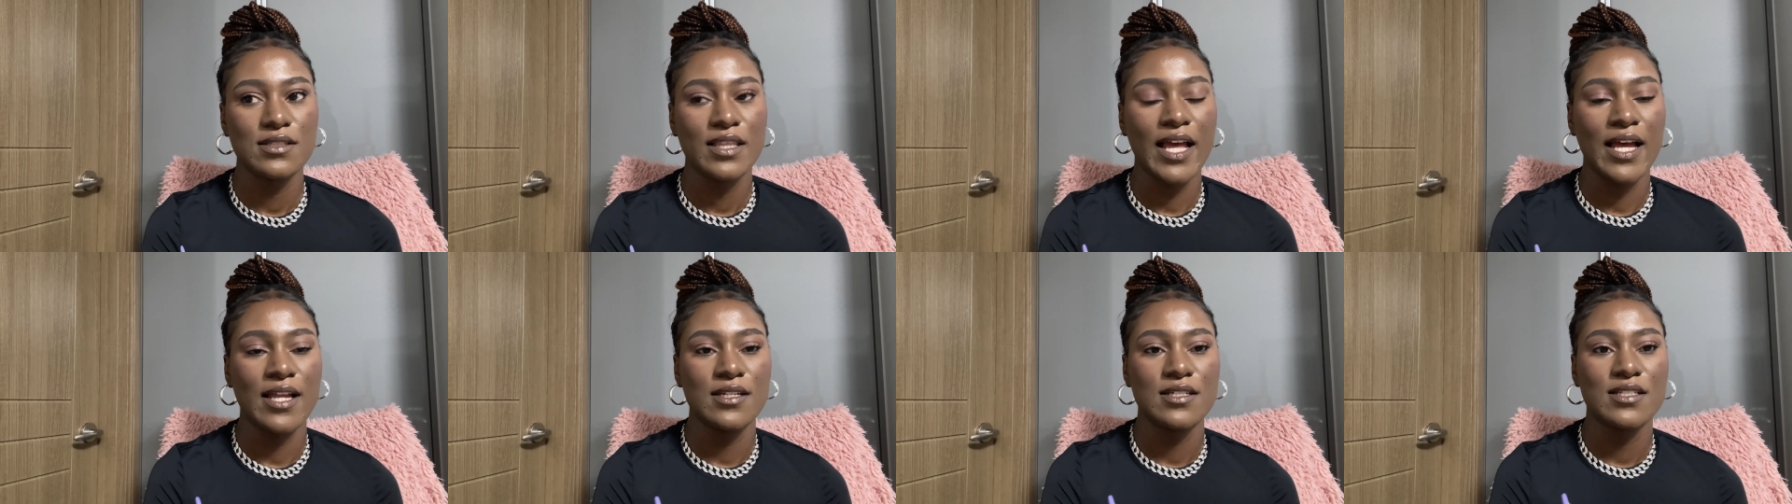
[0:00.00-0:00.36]

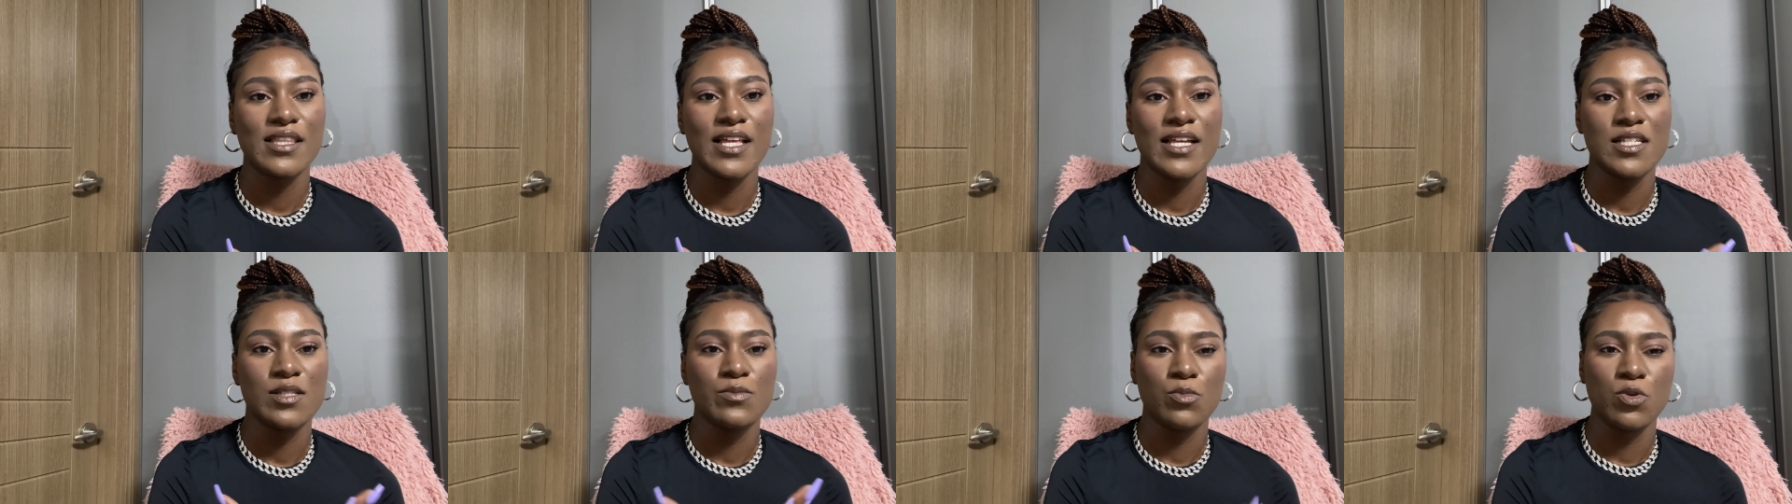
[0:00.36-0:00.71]
that
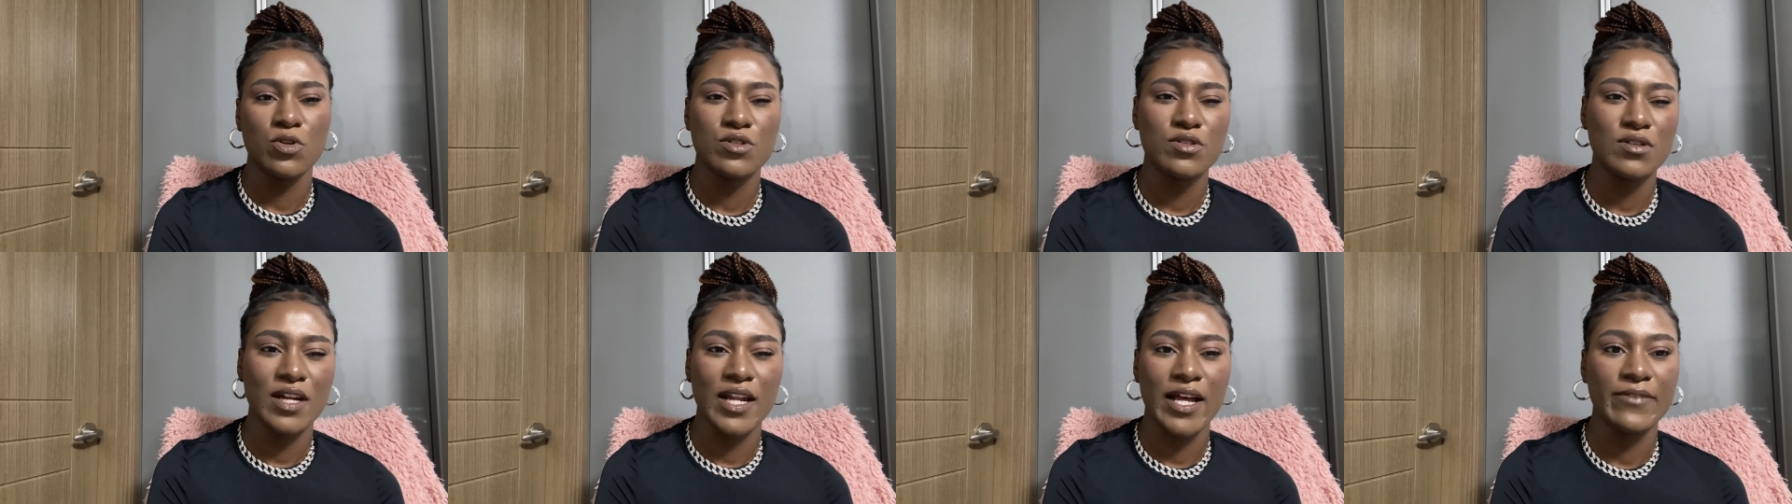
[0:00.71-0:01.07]
there's more
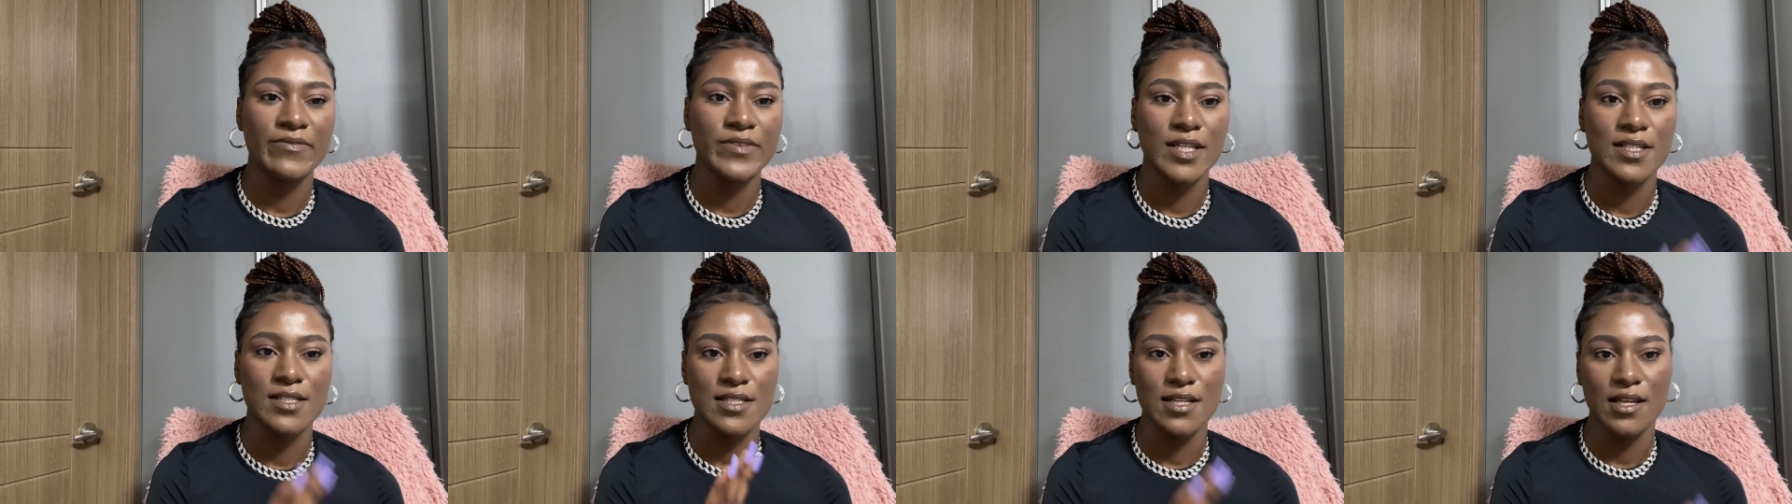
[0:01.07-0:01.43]
to life
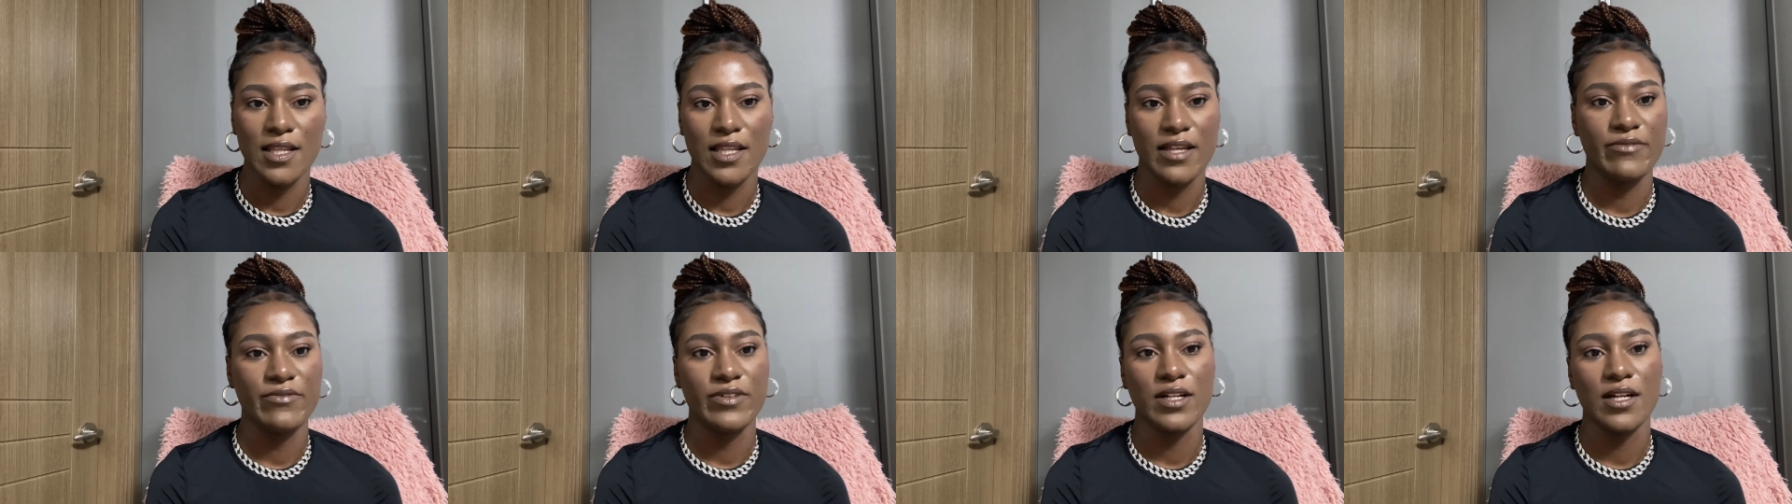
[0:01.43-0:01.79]
than South
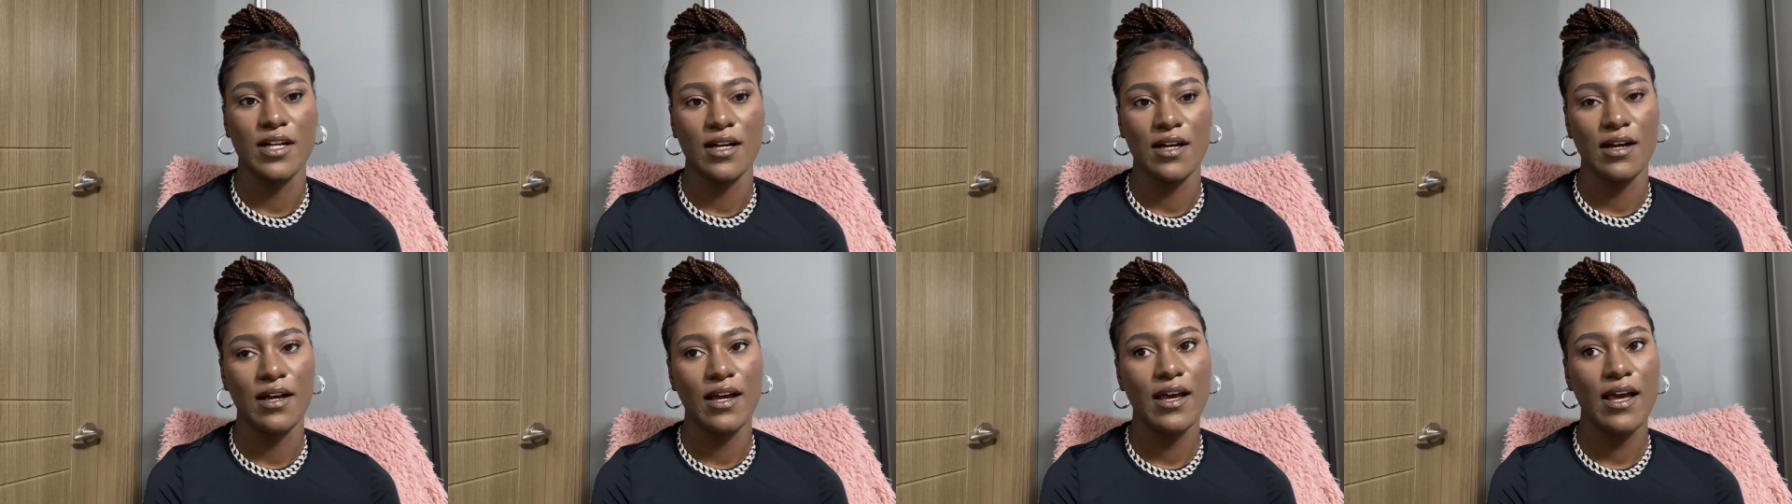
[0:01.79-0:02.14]
Africa,